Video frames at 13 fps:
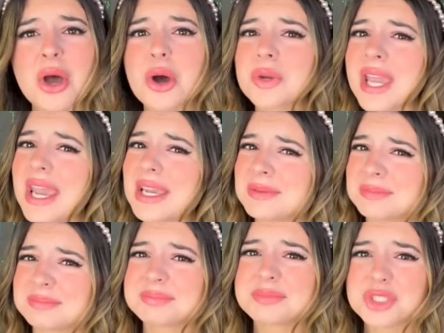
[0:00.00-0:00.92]
Okay,
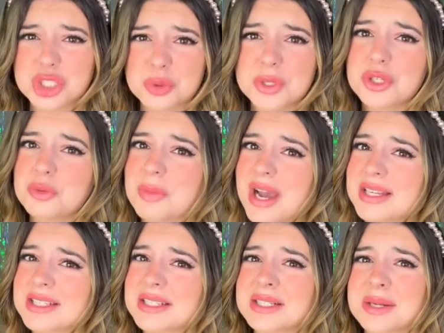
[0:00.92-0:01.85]
Do what you
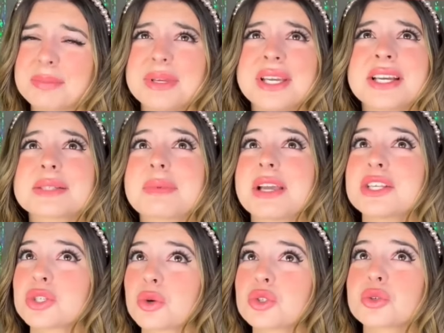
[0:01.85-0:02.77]
must, because my
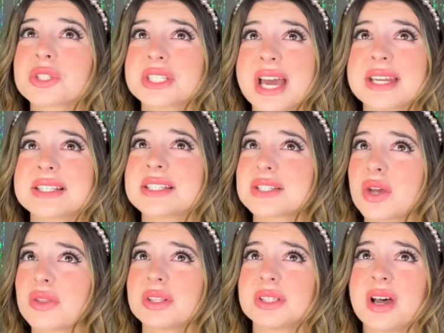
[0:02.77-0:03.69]
social status is
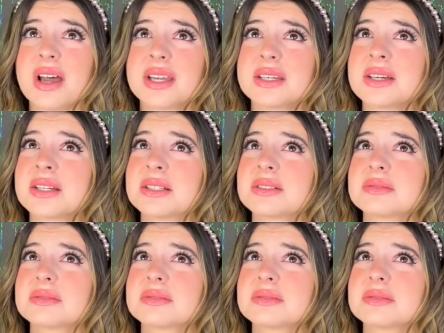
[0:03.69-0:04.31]
on the line.